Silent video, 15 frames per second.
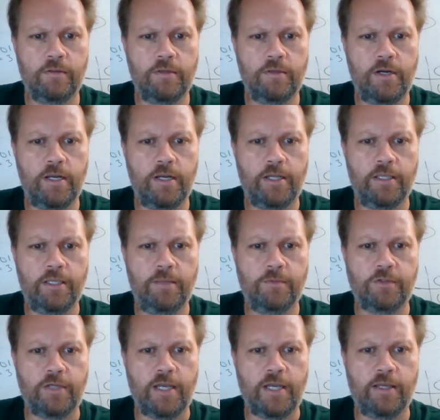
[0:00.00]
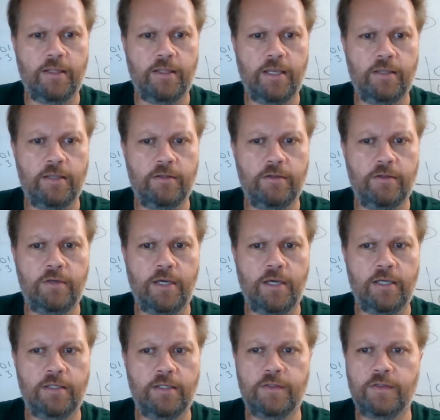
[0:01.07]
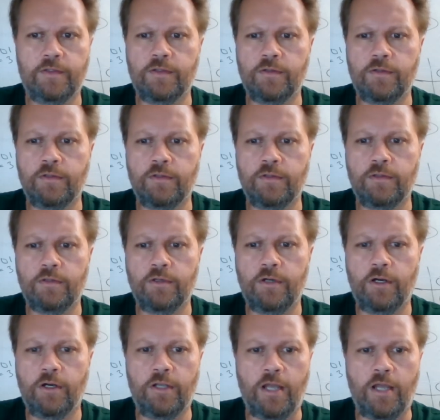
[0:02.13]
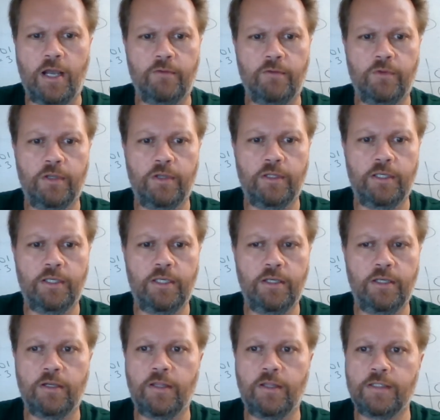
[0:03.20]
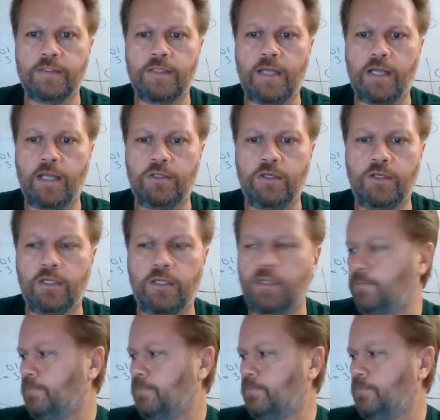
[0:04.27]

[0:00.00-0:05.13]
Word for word: All right, I'll keep track of that. You guys are not really here. That's not good.